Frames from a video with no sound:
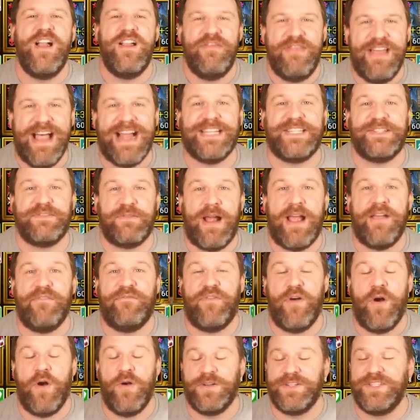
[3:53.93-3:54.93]
That's right,
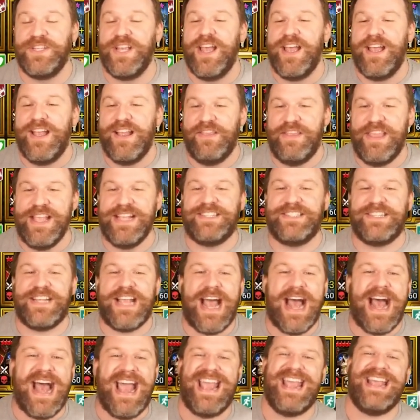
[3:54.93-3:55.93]
folks. This
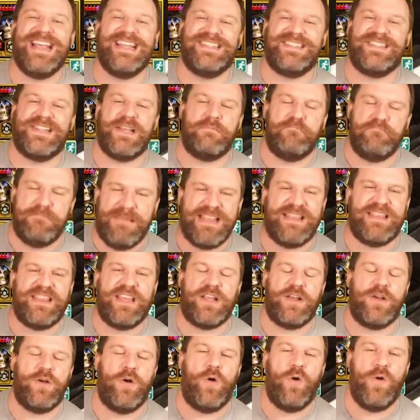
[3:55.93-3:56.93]
guy is the
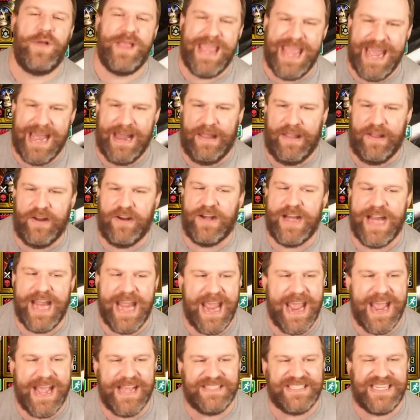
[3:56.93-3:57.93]
mythical killer.
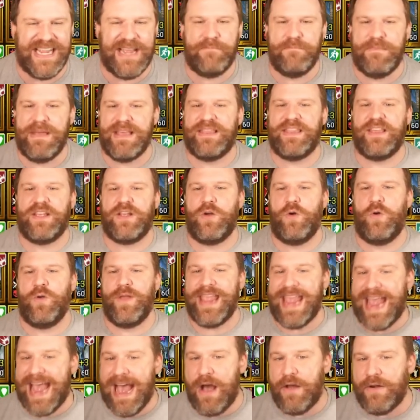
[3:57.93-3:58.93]
He is a mythical
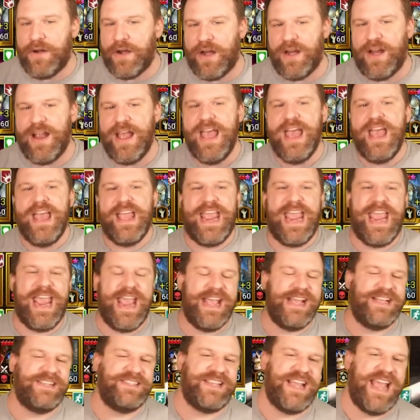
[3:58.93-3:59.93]
counter. He
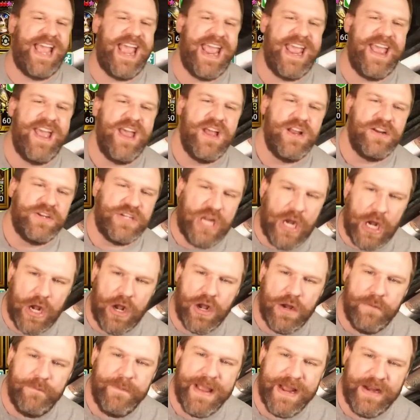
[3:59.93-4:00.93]
is a
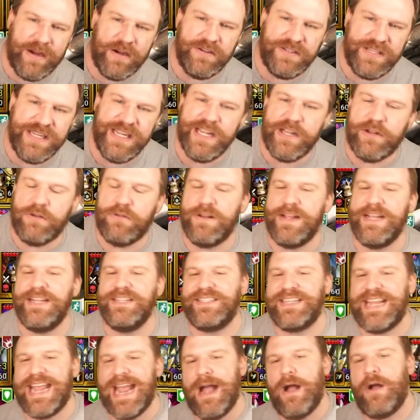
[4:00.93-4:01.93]
turn meter
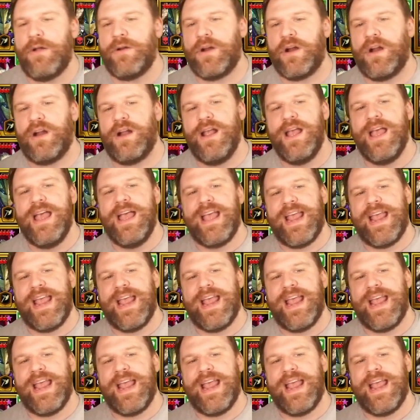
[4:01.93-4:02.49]
decrease counter.